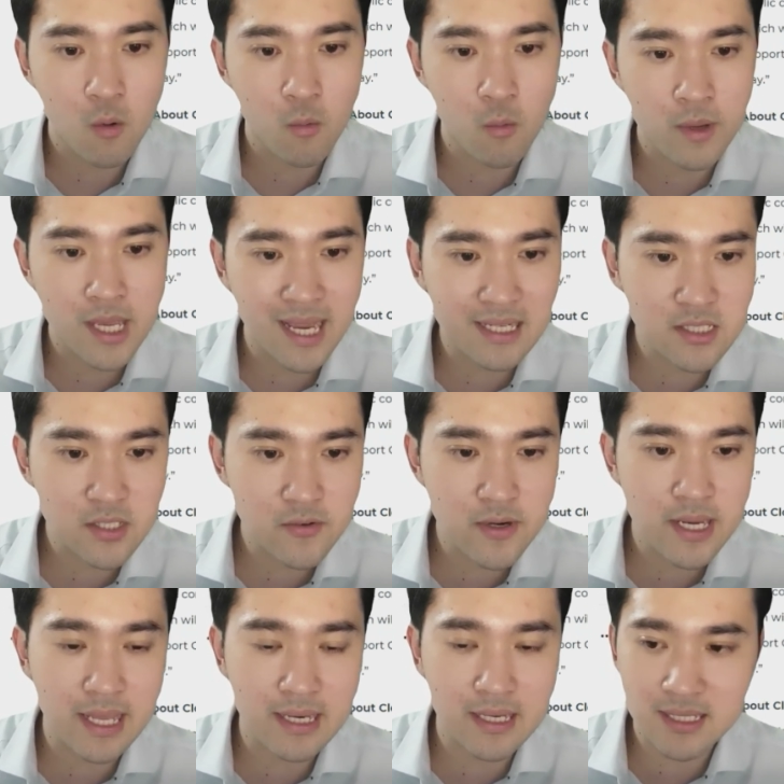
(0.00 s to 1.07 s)
We are
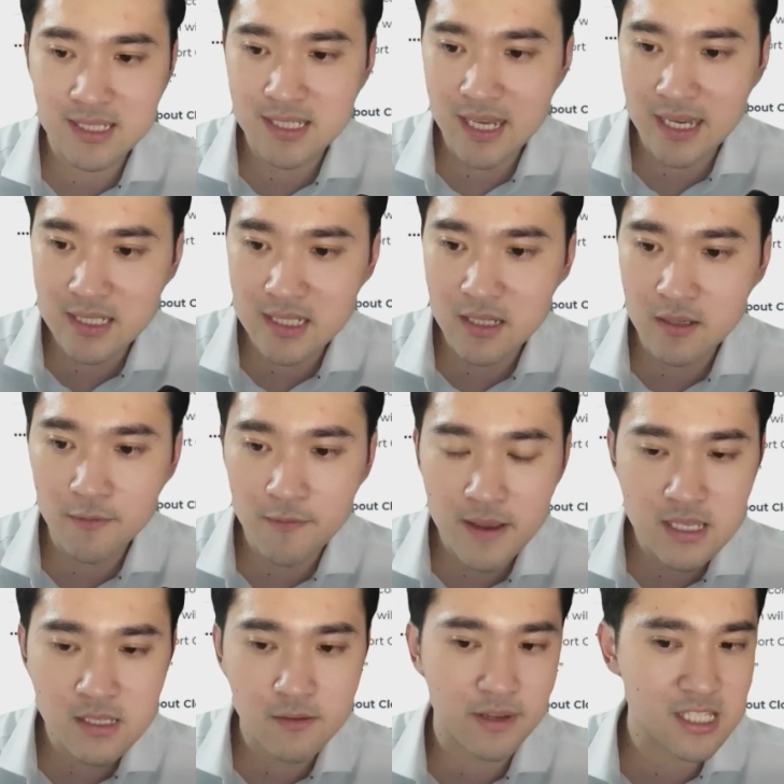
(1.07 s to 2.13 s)
entering an exciting
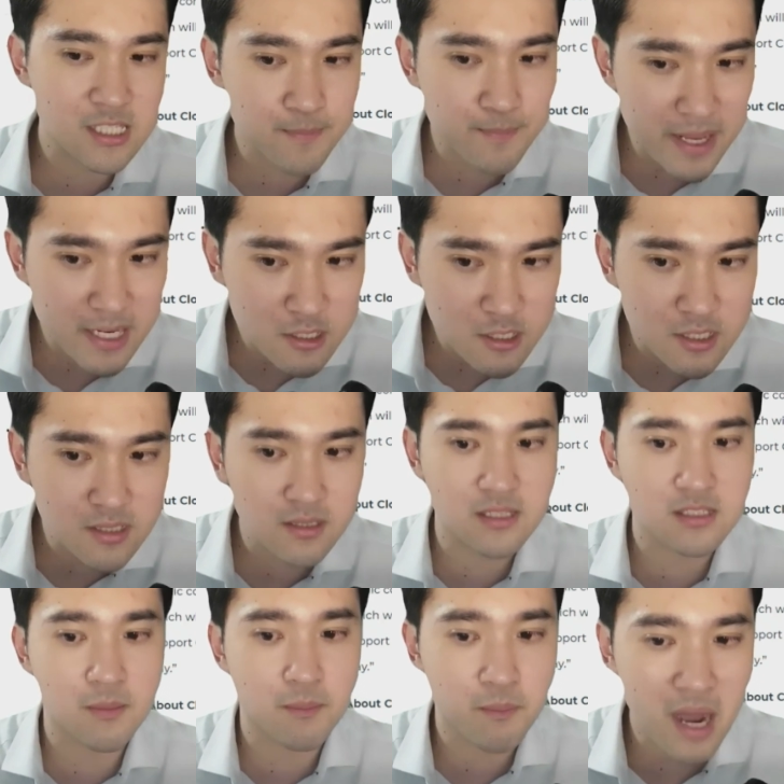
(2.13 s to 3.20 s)
phase of expansion
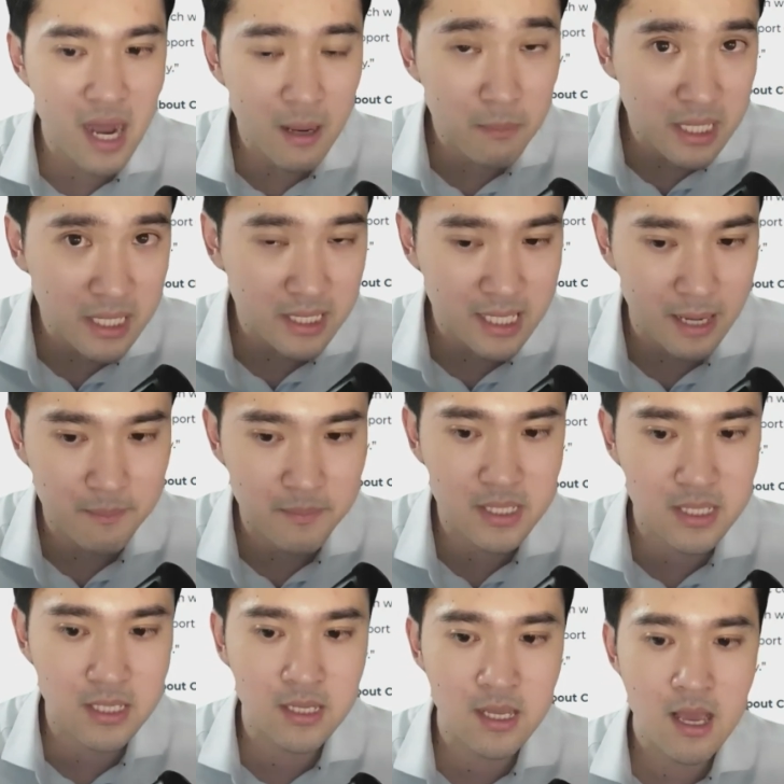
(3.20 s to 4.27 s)
as a public
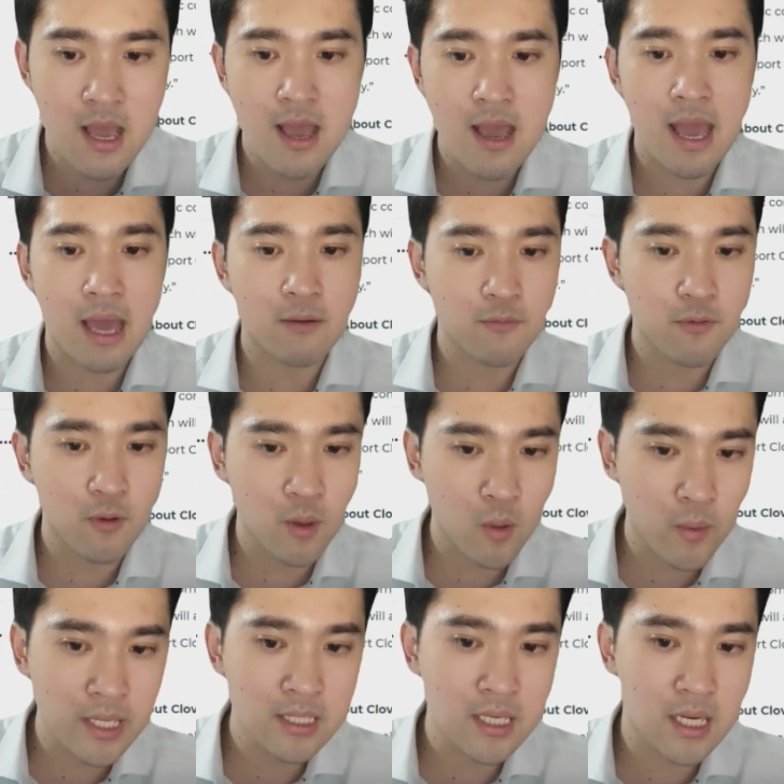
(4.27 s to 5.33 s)
company, and
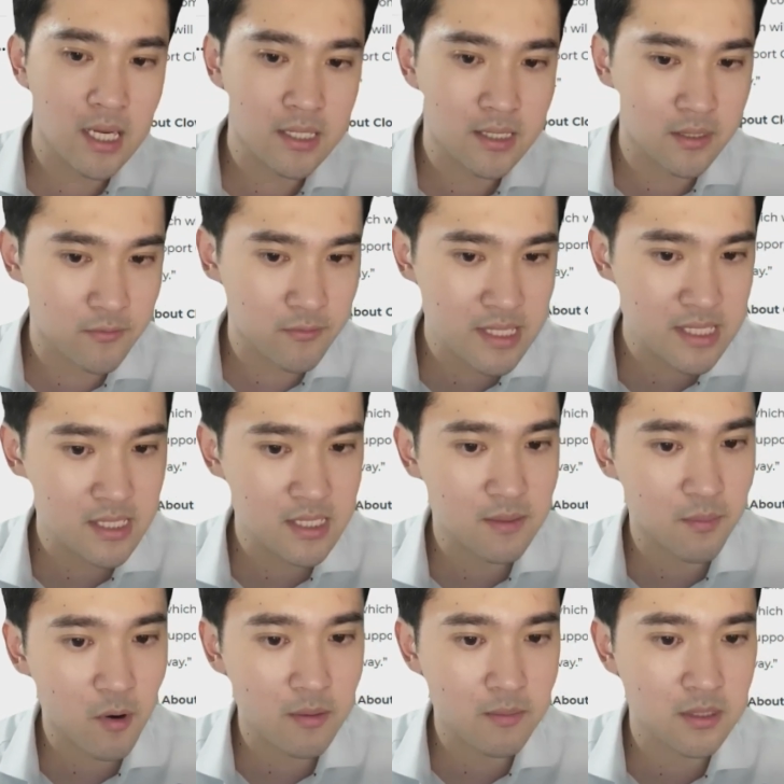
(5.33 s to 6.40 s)
following the recent
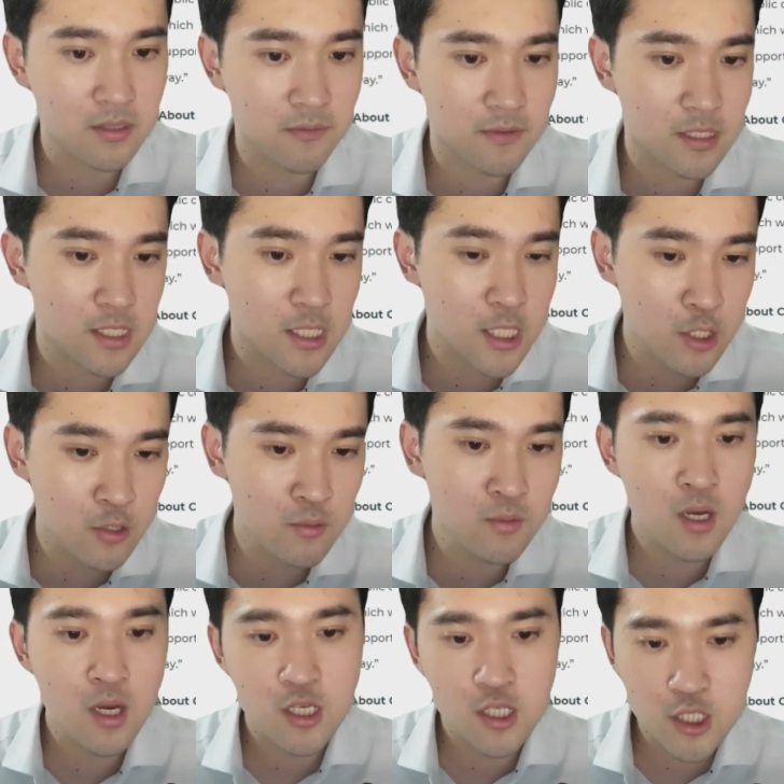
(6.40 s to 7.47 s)
appointment of
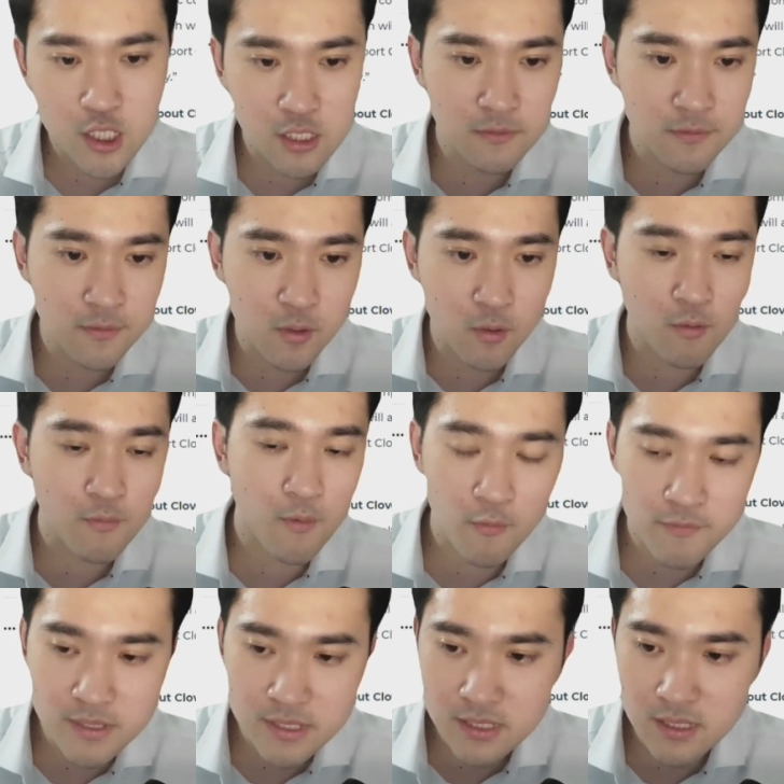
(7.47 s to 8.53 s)
new Chief Growth
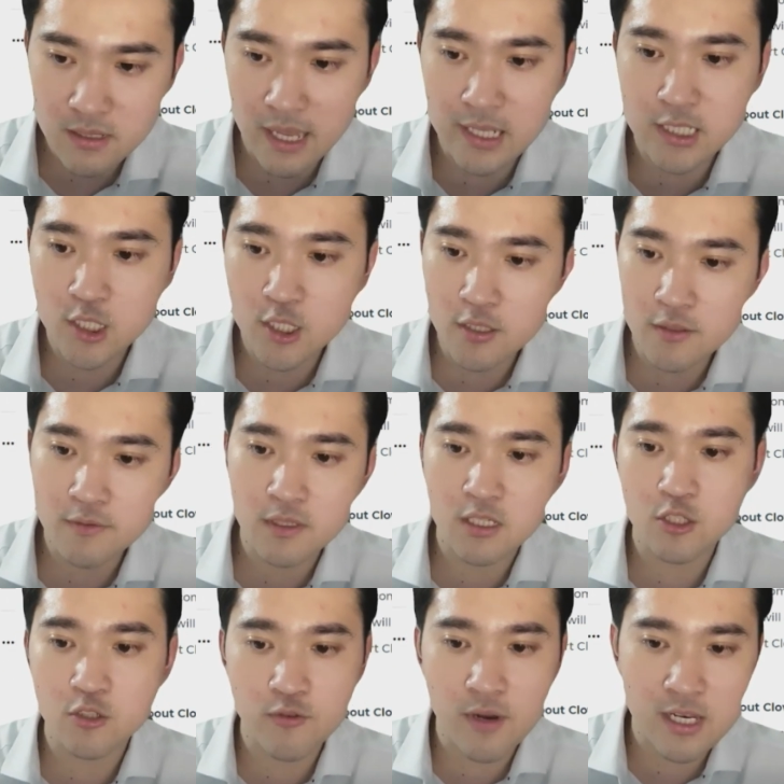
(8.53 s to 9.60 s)
Officer and Chief
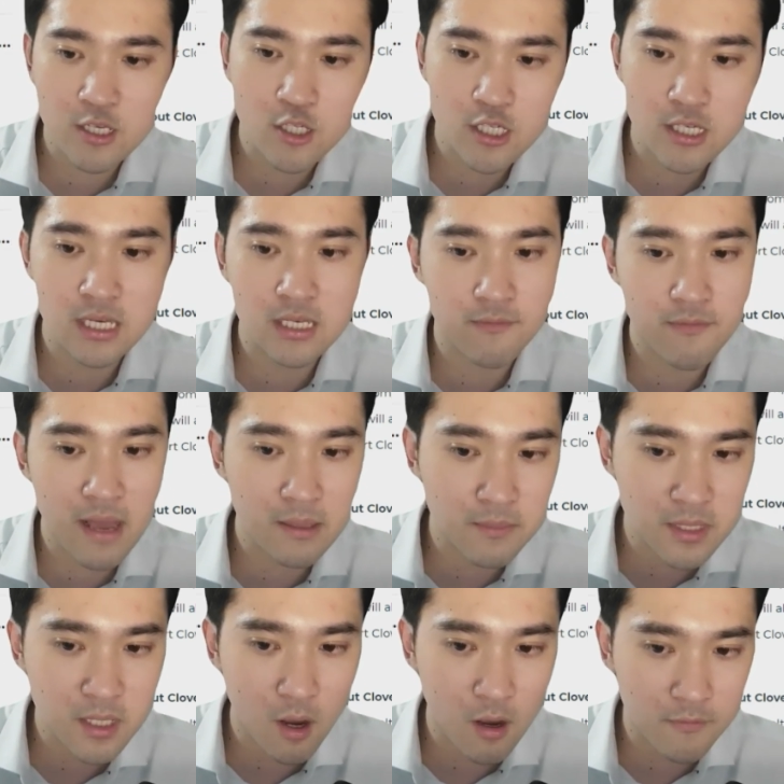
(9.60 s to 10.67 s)
Strategy and
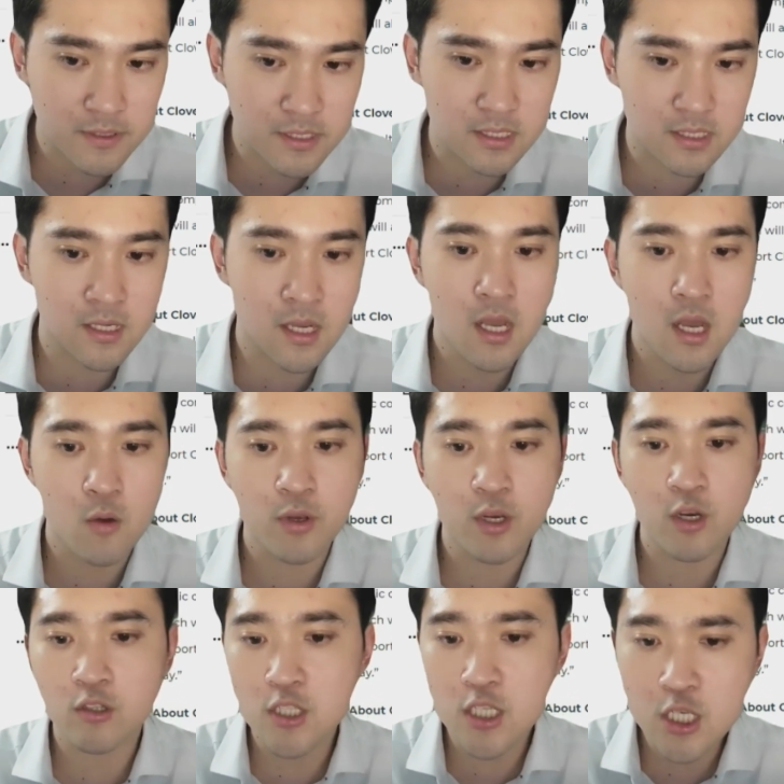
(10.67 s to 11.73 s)
Development Officer, we
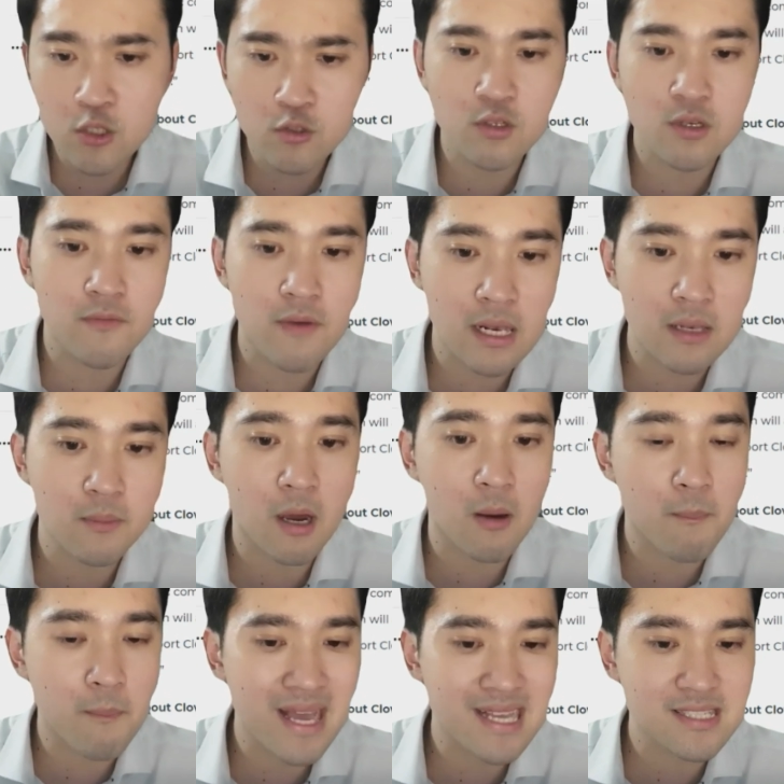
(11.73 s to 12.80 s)
continue to develop
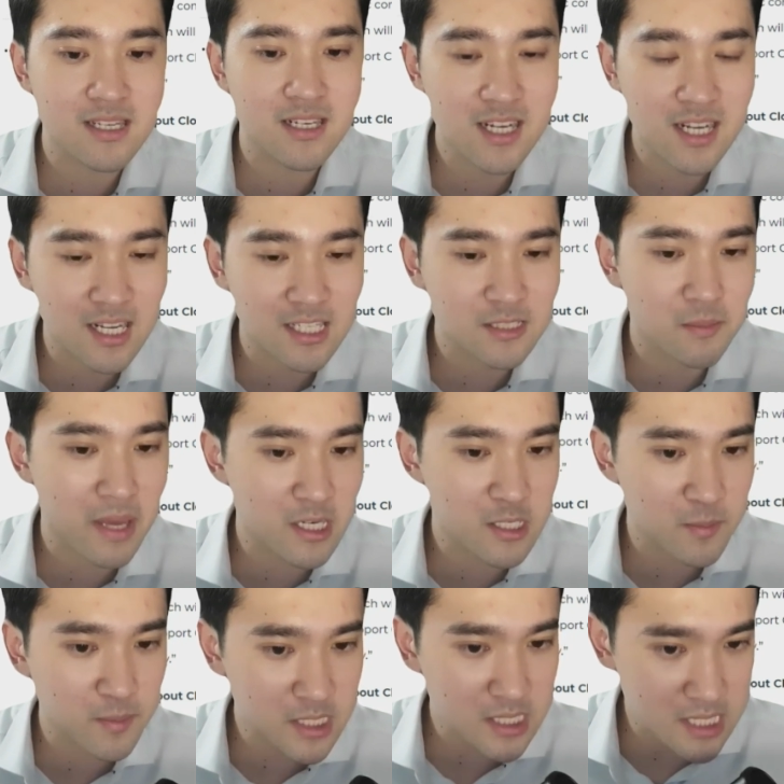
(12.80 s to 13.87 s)
our best-in-class
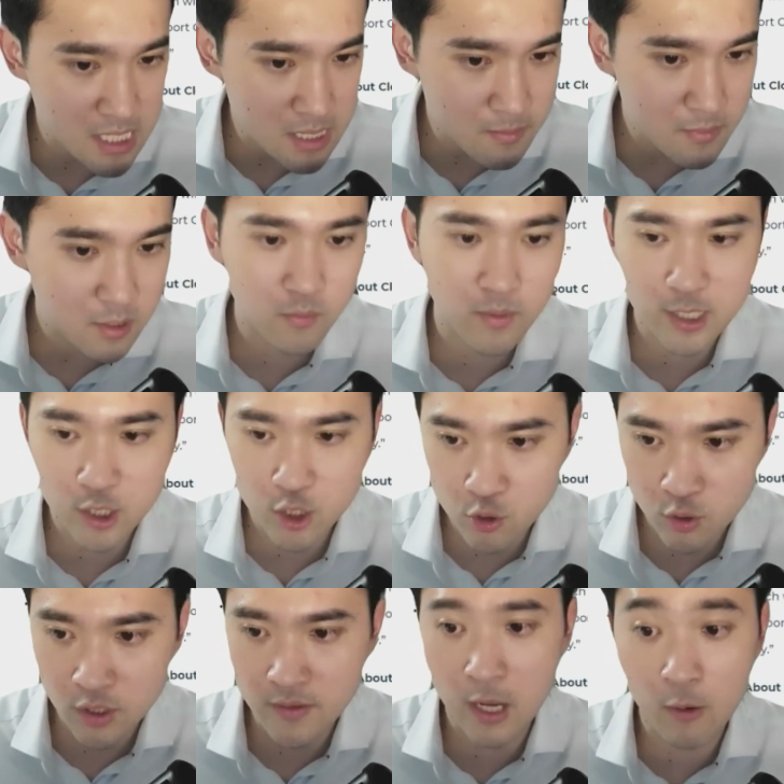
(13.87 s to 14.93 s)
management team to
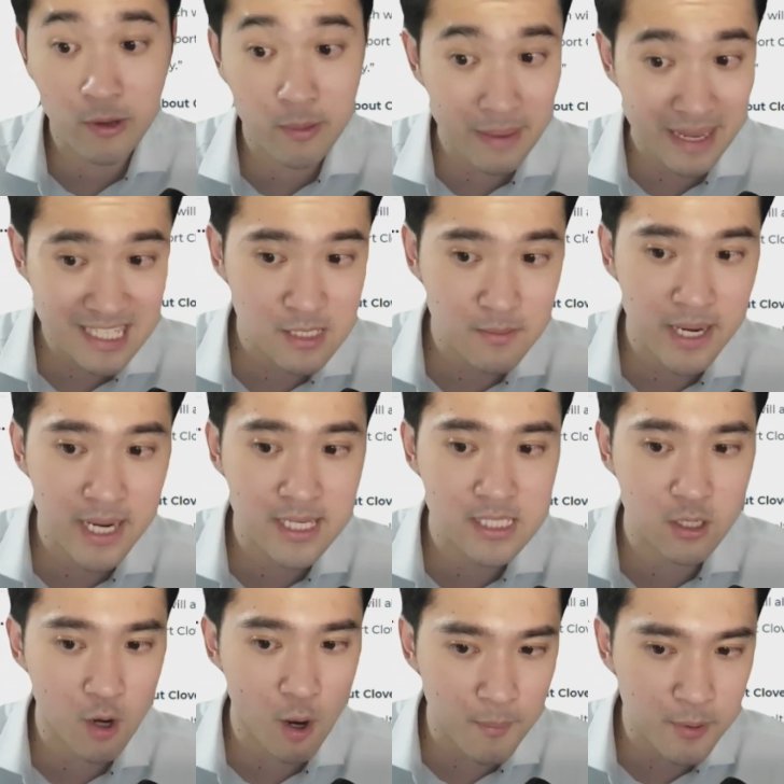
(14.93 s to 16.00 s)
ensure that we
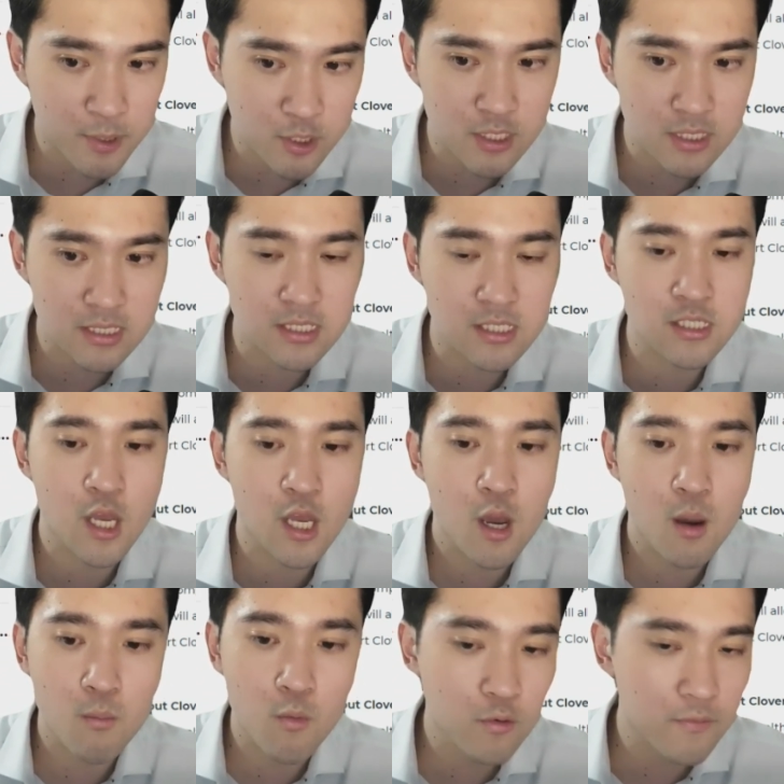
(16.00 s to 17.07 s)
maximize our opportunities
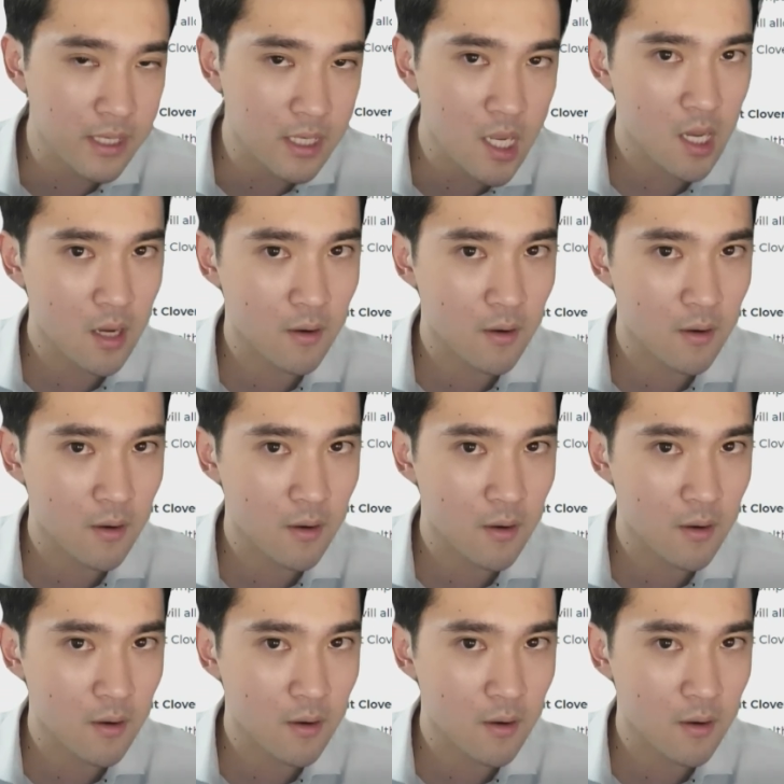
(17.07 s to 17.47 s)
moving